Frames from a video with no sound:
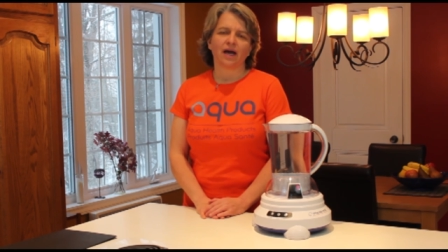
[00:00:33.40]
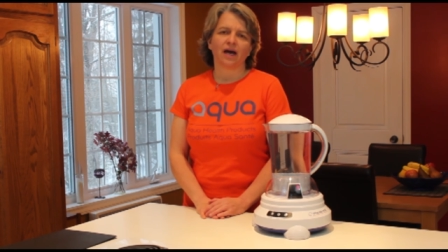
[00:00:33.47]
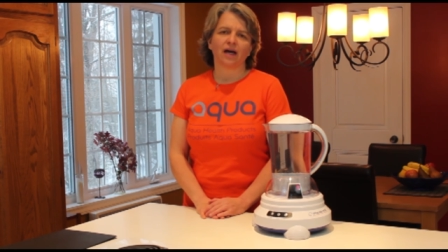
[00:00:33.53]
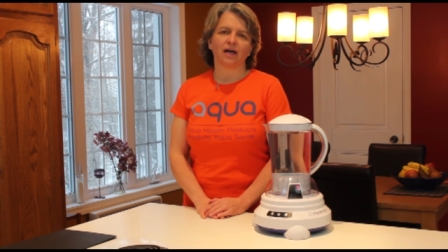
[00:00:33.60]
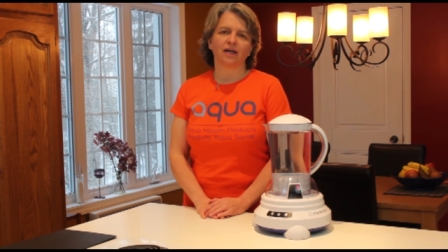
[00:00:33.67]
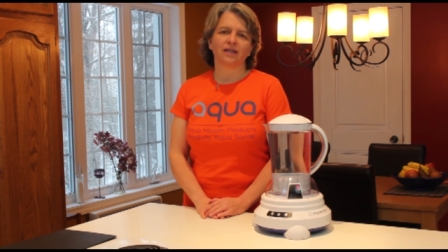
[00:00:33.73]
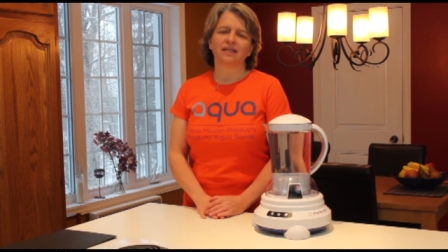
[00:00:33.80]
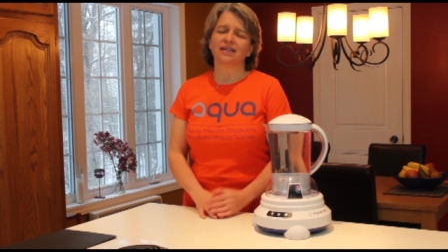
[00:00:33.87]

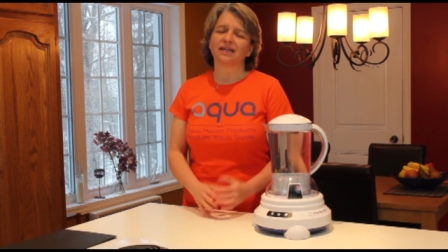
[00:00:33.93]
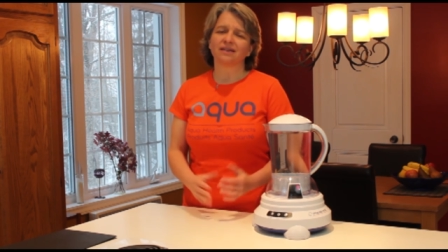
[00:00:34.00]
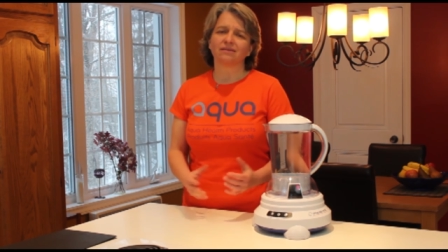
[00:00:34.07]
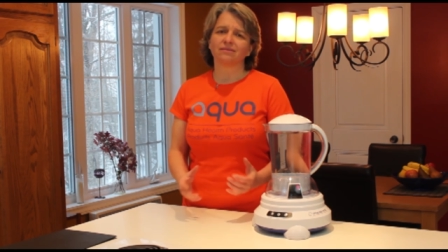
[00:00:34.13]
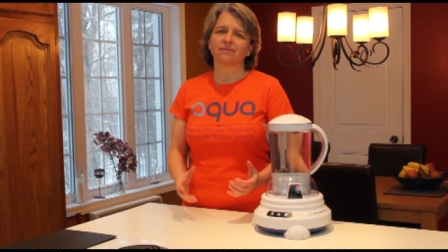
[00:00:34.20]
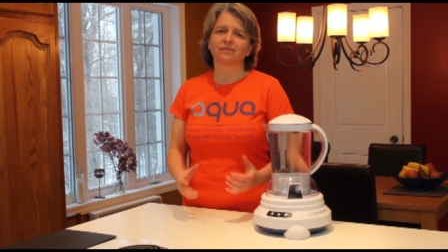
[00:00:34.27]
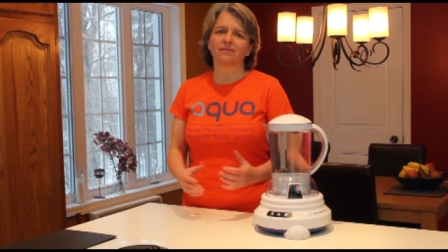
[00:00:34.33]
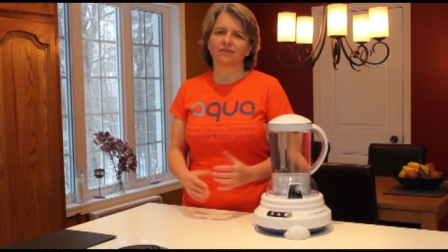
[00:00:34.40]
Uh, yet,
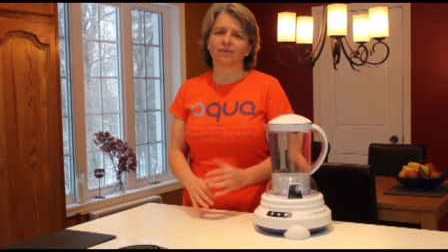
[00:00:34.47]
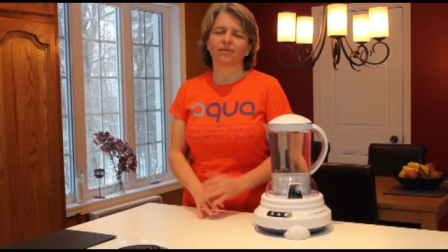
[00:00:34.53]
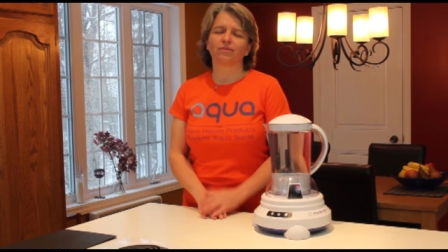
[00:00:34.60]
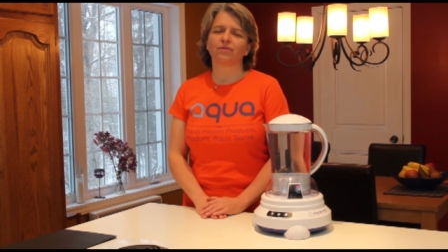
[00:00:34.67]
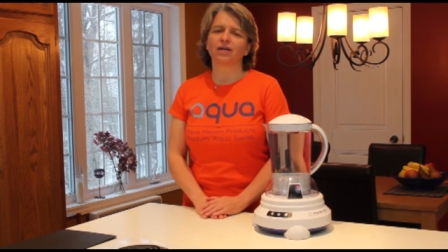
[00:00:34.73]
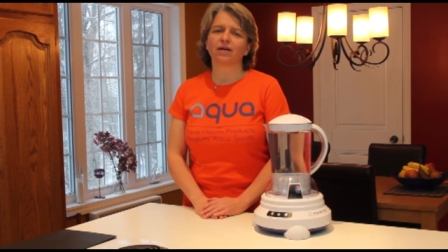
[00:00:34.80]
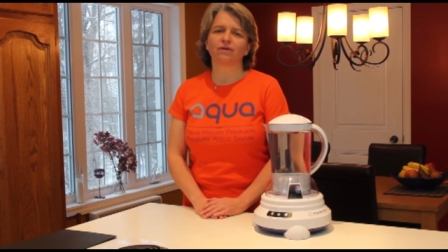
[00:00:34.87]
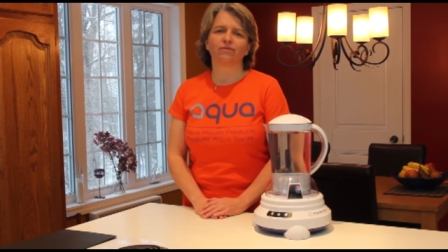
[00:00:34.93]

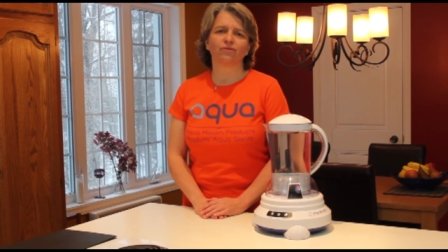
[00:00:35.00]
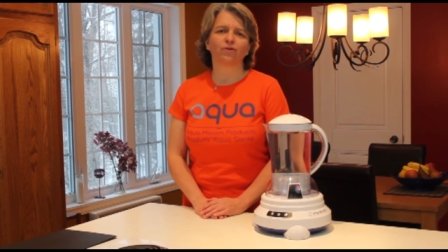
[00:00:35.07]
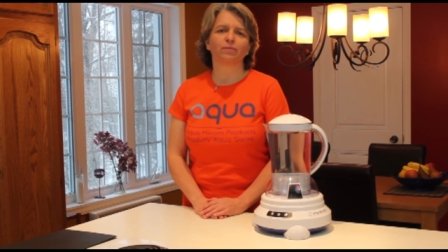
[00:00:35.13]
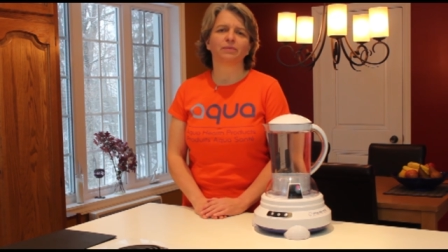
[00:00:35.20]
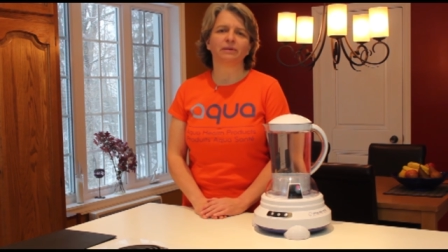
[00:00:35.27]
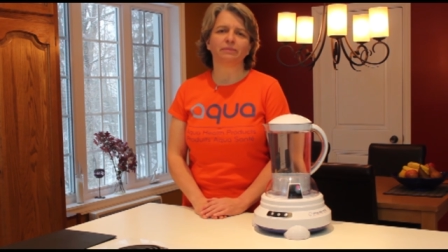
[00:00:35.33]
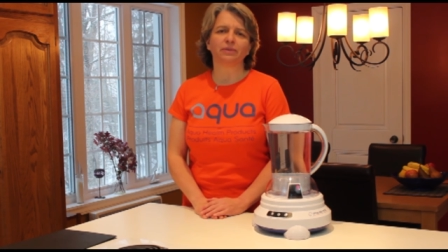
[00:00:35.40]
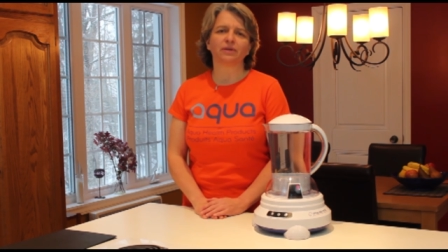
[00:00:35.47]
three out of four
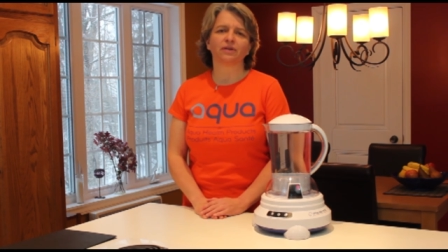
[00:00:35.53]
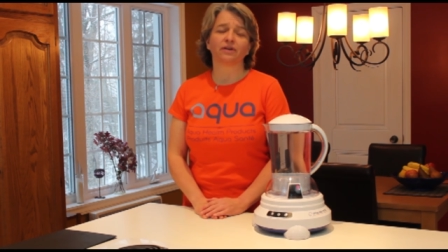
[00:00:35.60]
people